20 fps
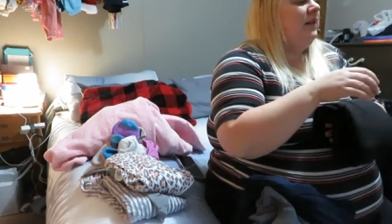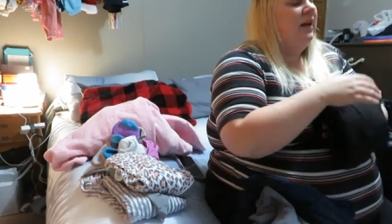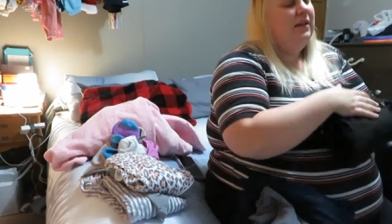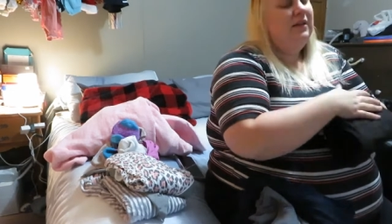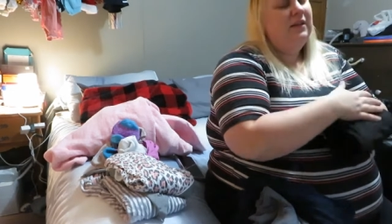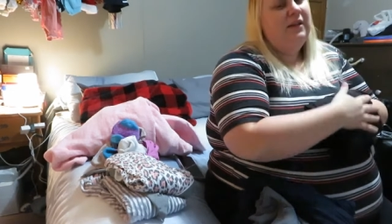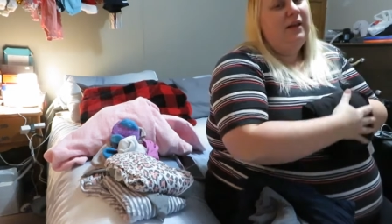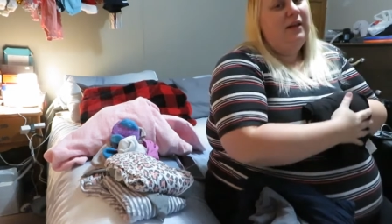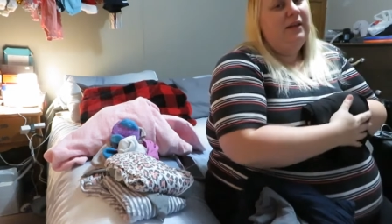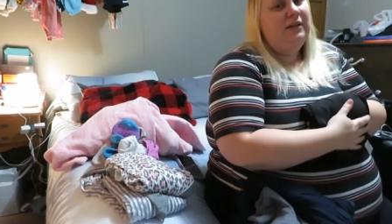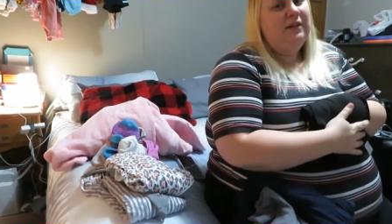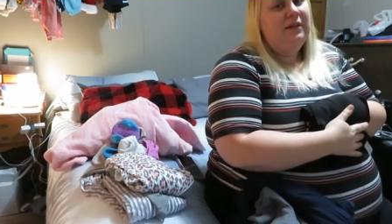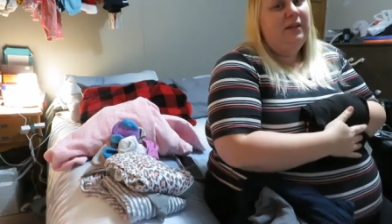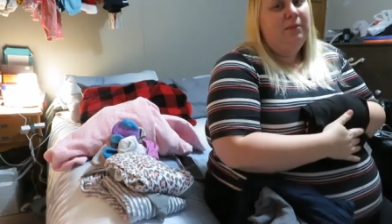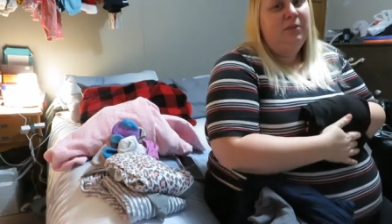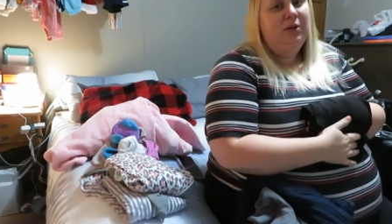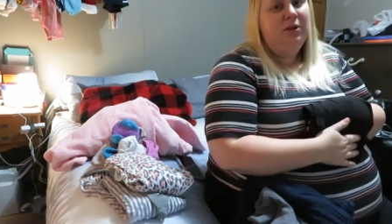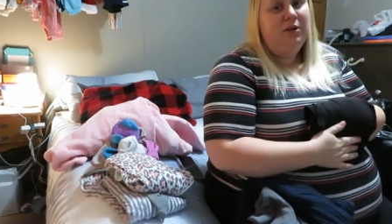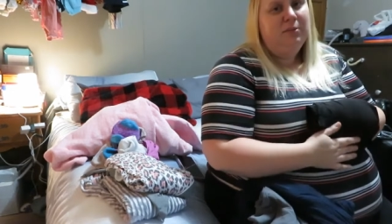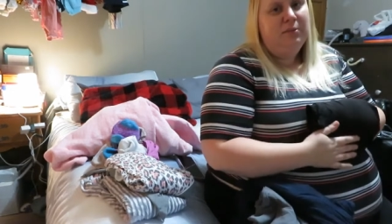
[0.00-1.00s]
It's like
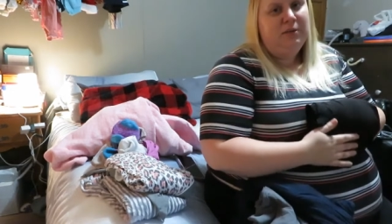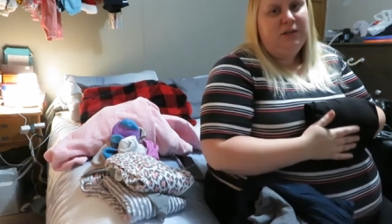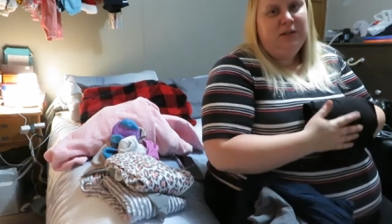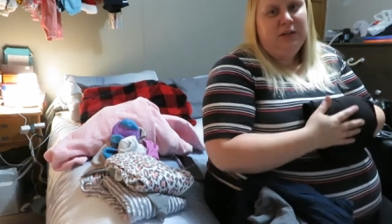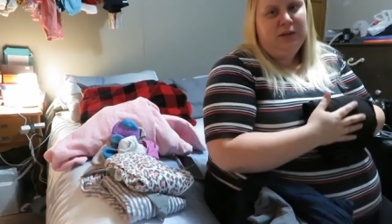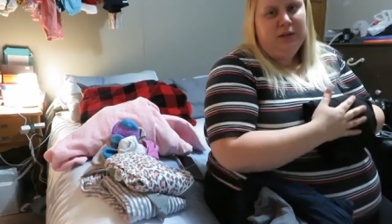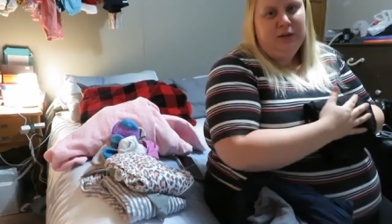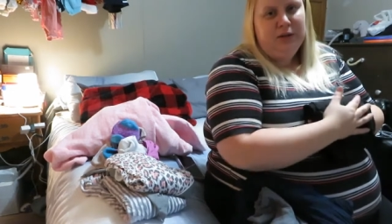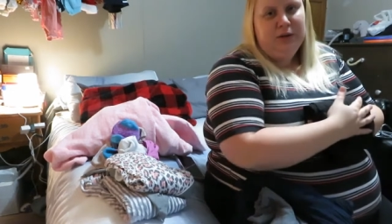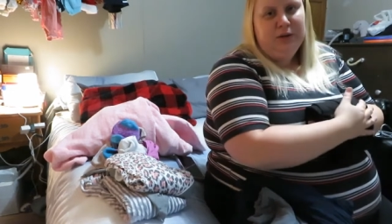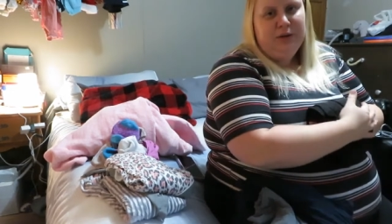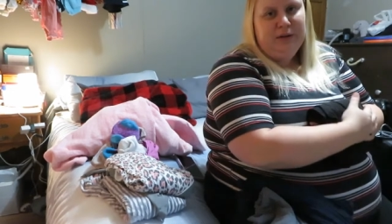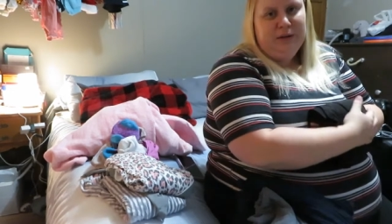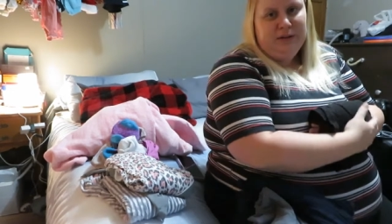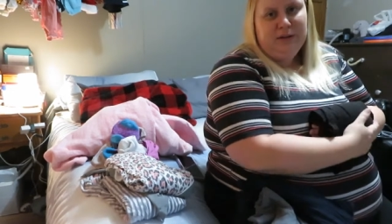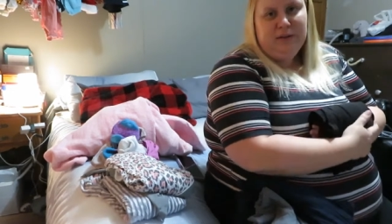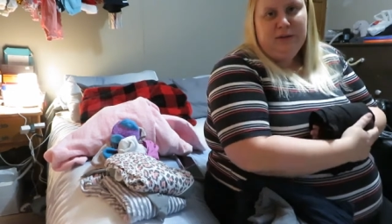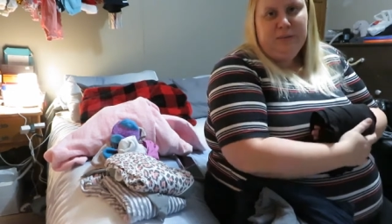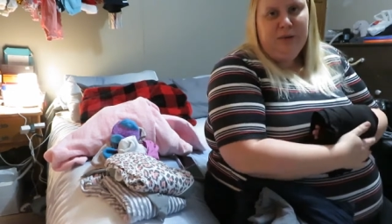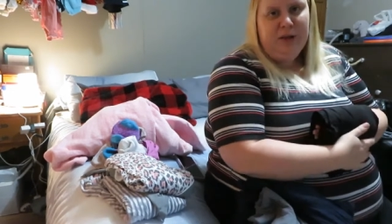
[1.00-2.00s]
similar material
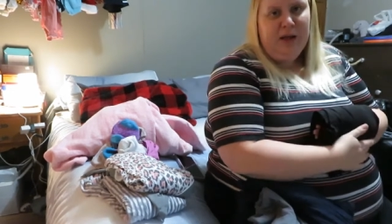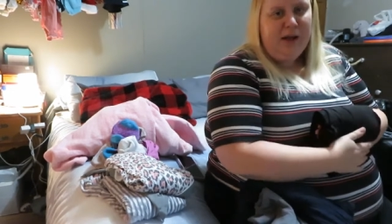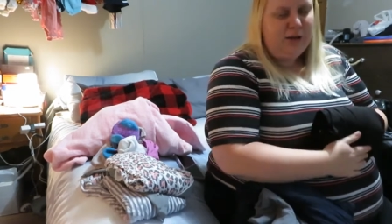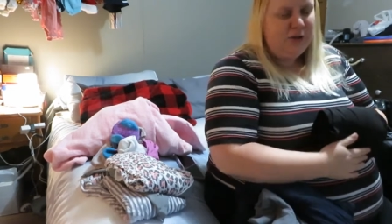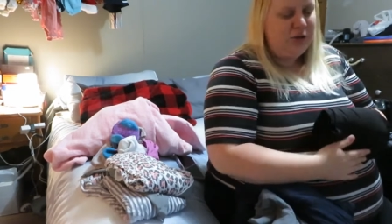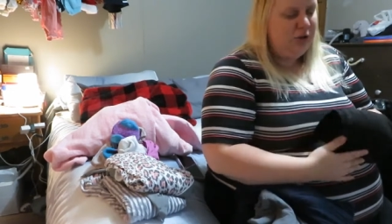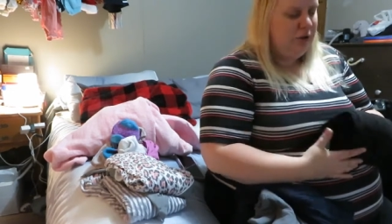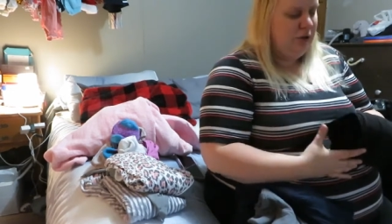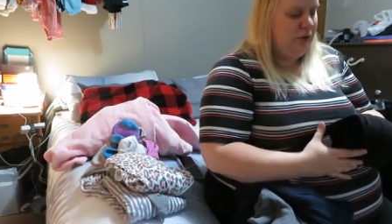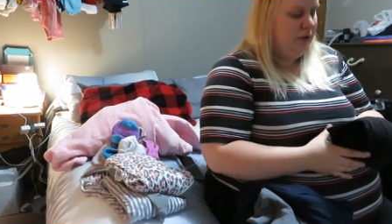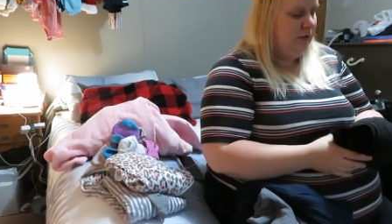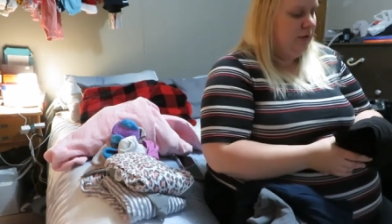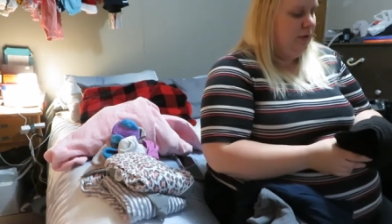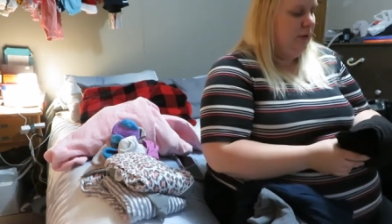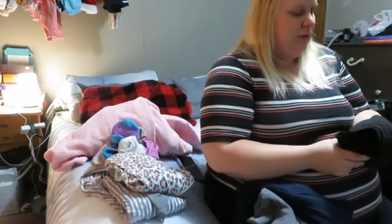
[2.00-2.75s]
under the black shirt,